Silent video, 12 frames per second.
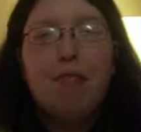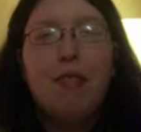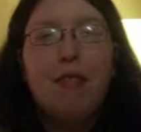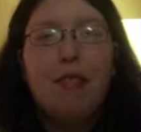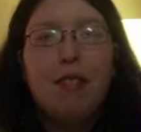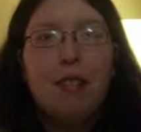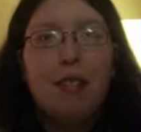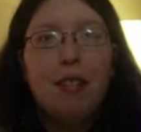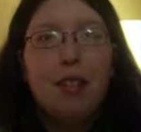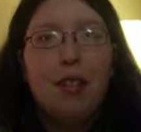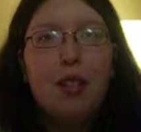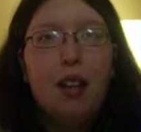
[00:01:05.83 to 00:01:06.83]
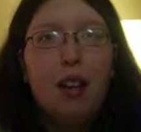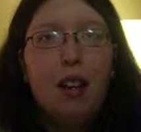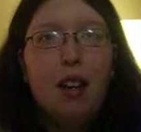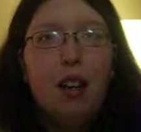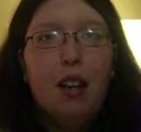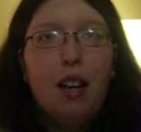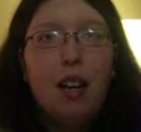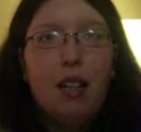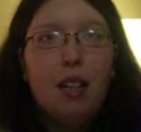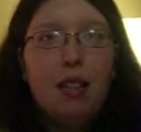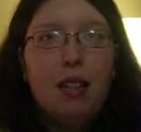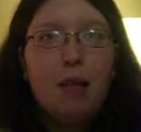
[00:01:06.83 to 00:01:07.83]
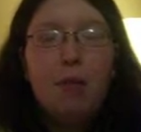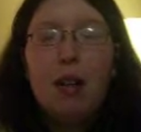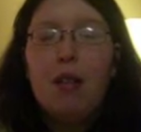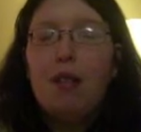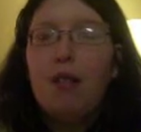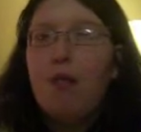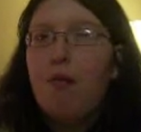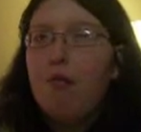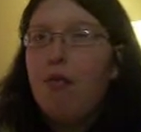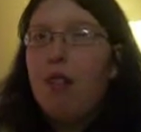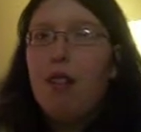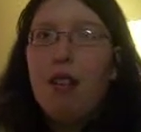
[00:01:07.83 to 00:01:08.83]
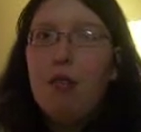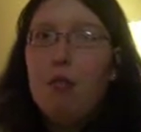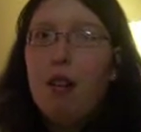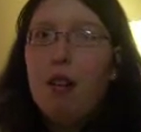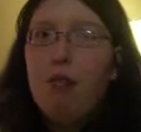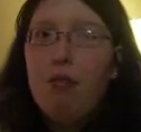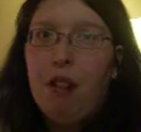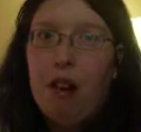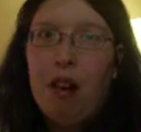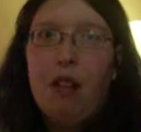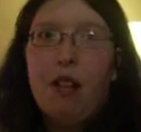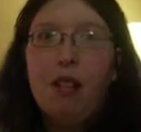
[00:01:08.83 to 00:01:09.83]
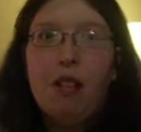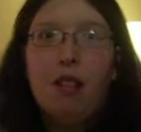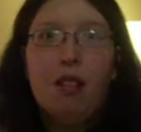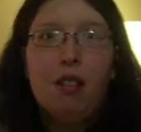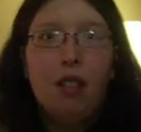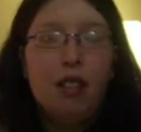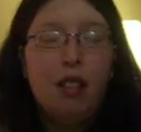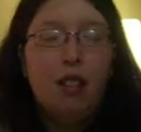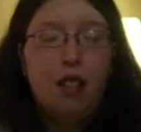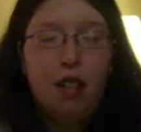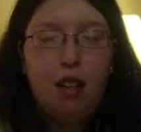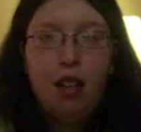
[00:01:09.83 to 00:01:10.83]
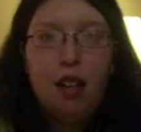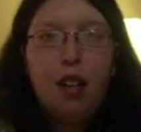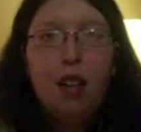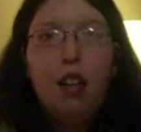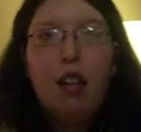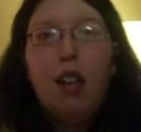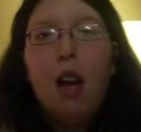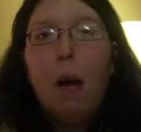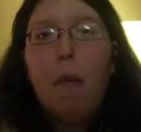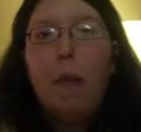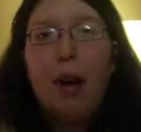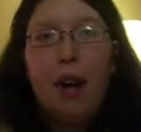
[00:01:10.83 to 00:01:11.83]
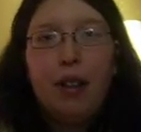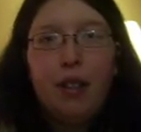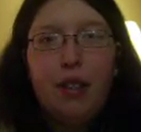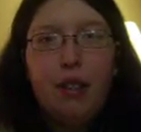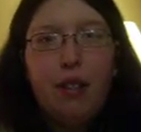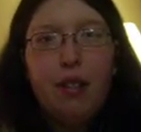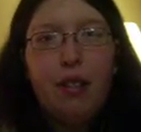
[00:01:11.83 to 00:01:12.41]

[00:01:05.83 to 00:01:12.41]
Of course, it's been severely modified since then, but,